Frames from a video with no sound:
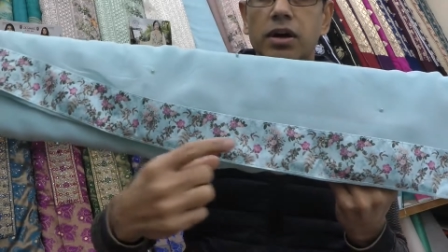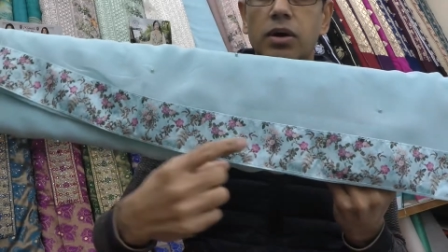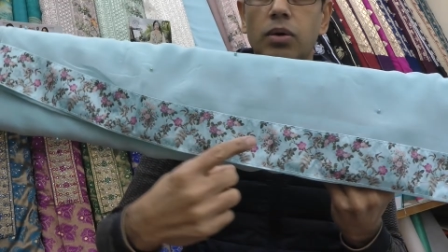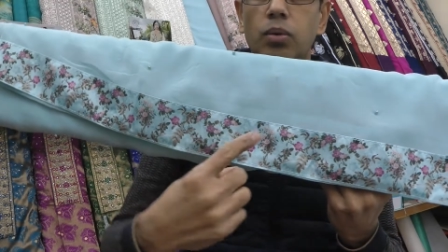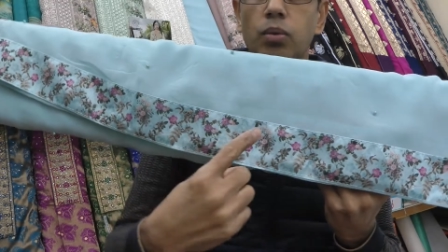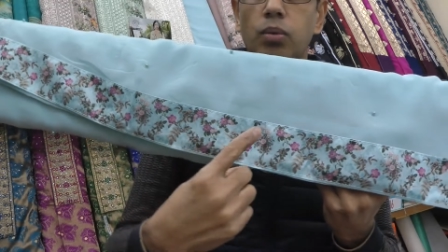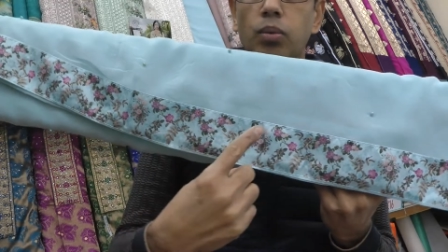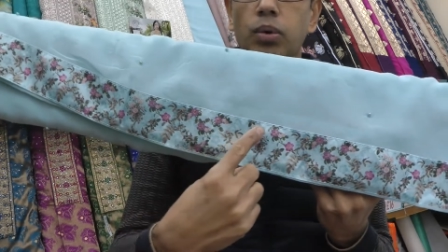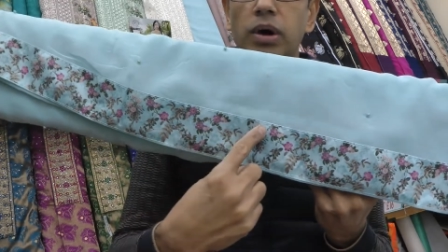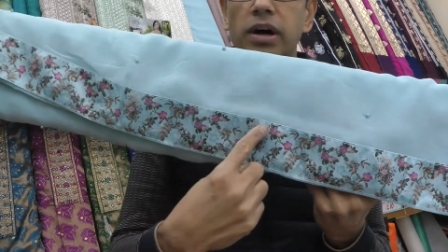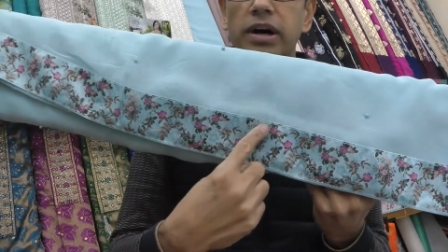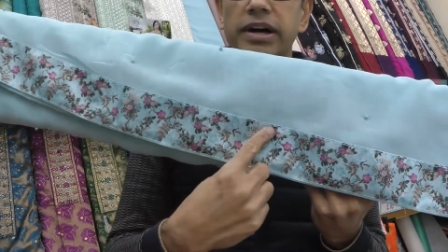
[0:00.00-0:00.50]

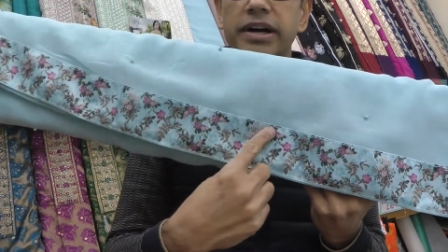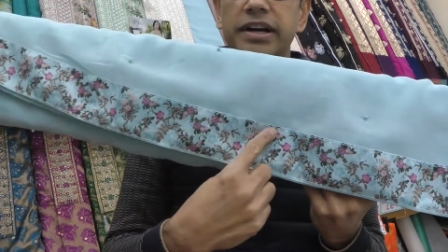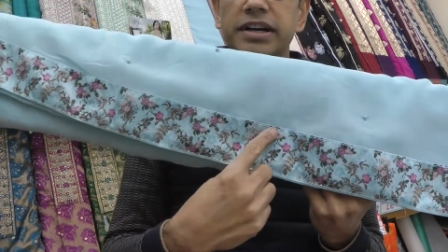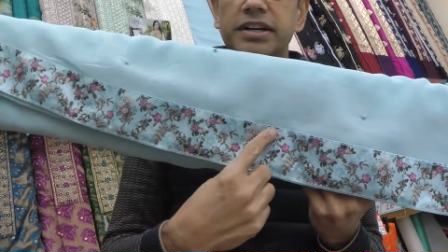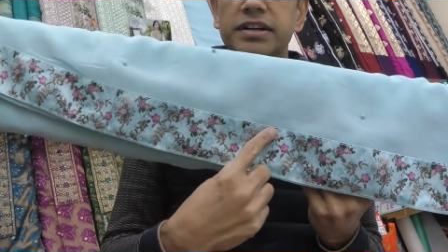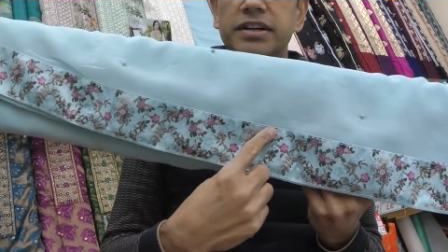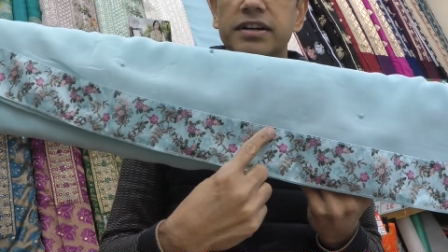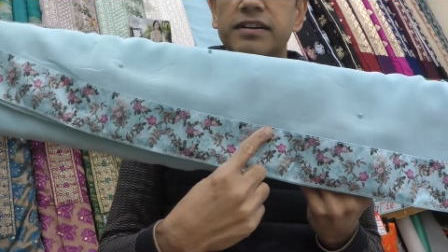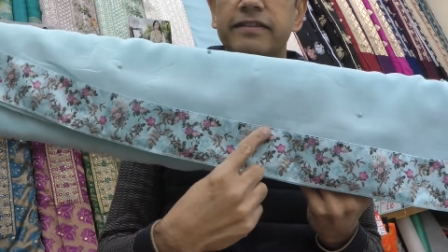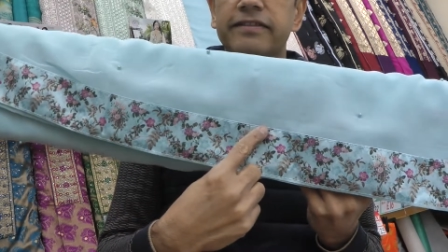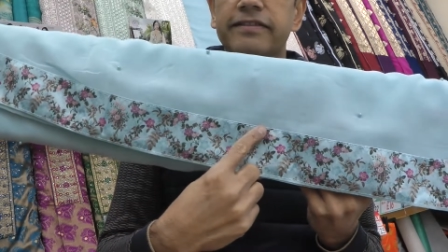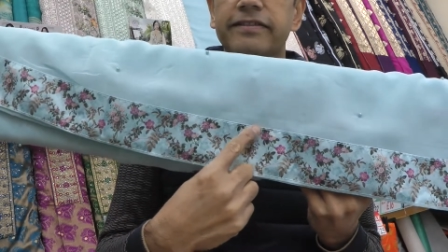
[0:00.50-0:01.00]

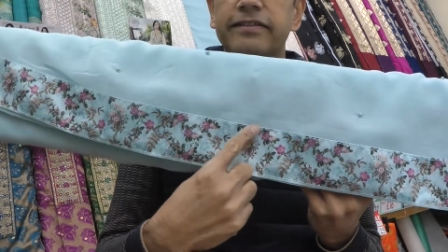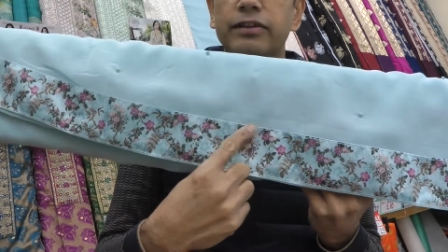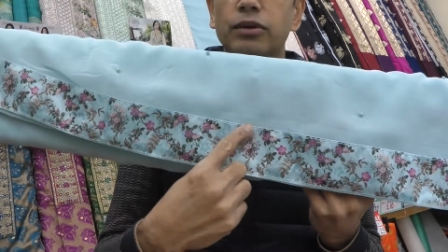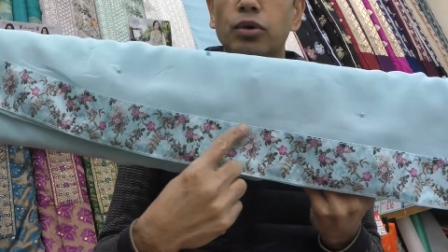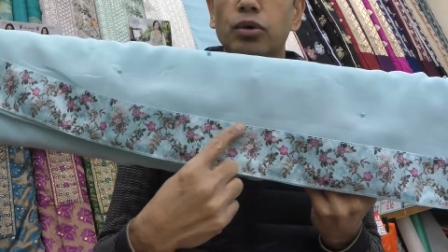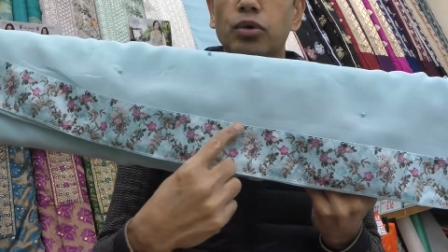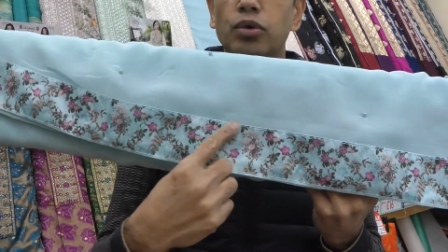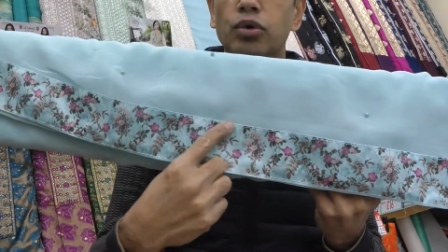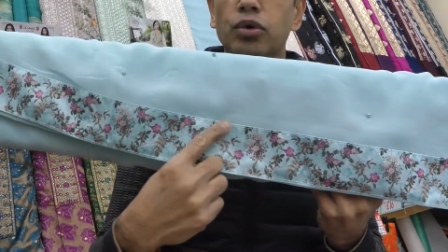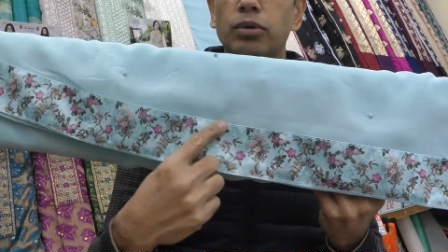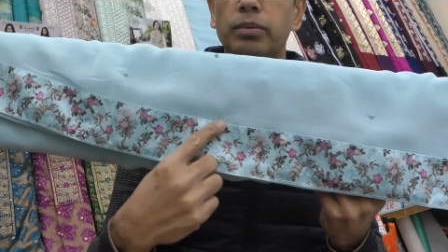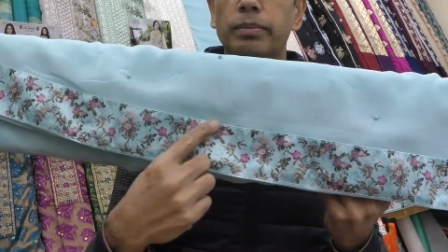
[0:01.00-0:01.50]
wide
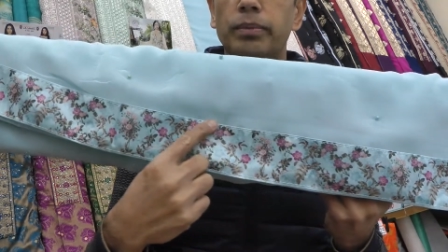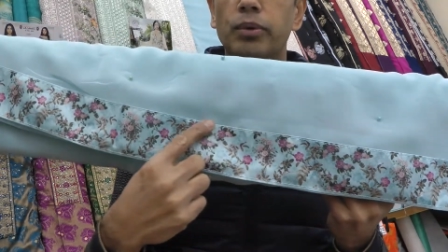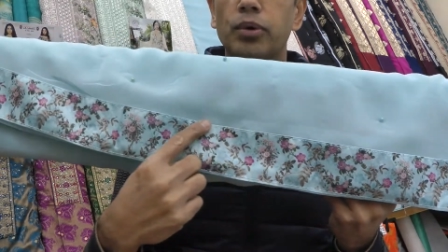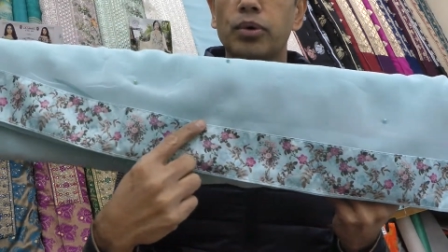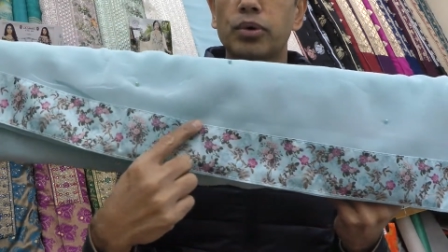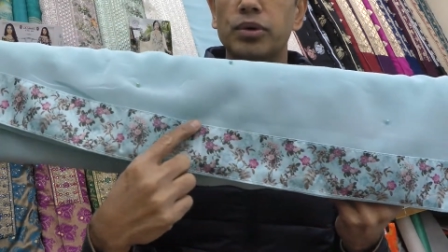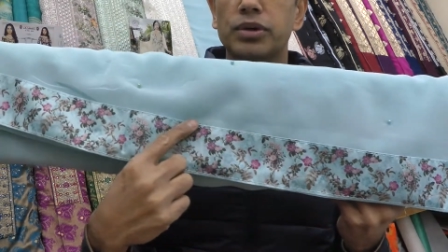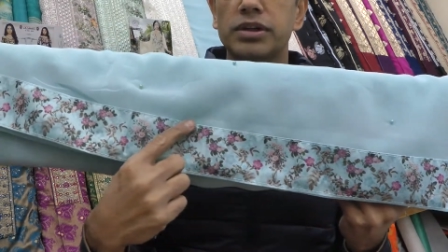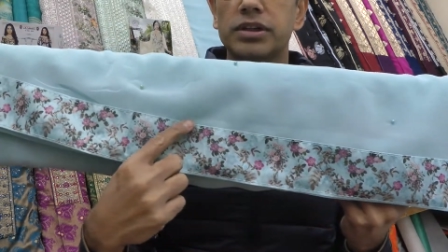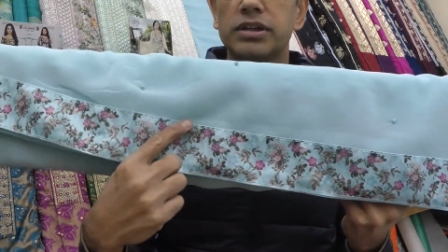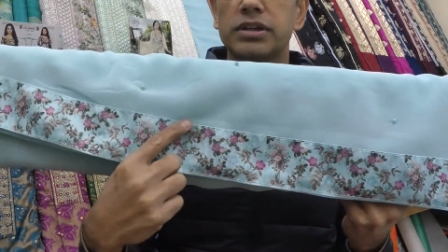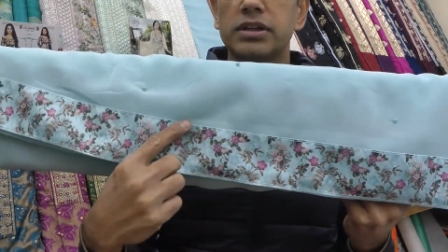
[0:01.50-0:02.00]
floral
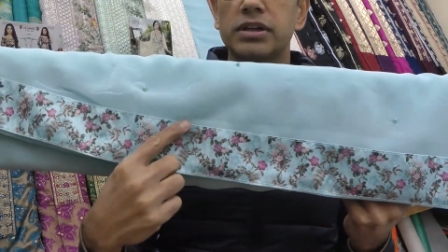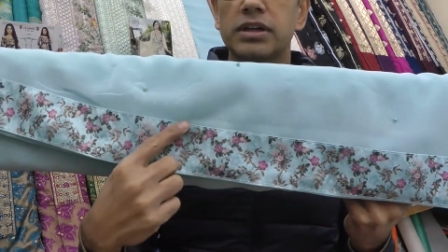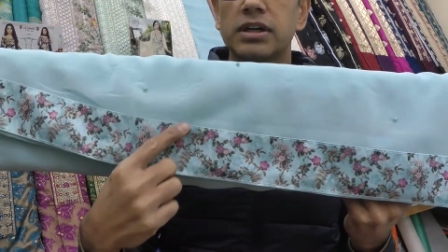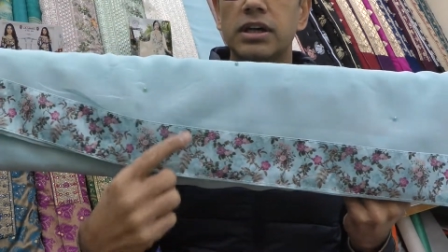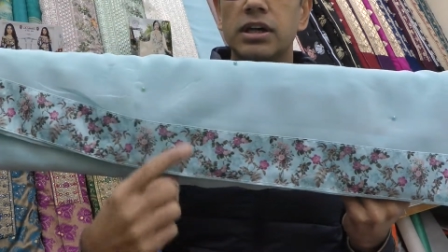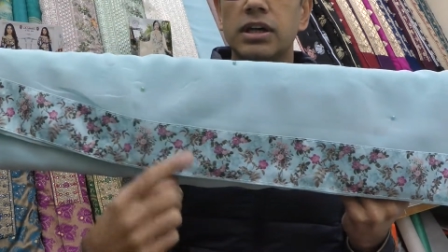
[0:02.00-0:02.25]
border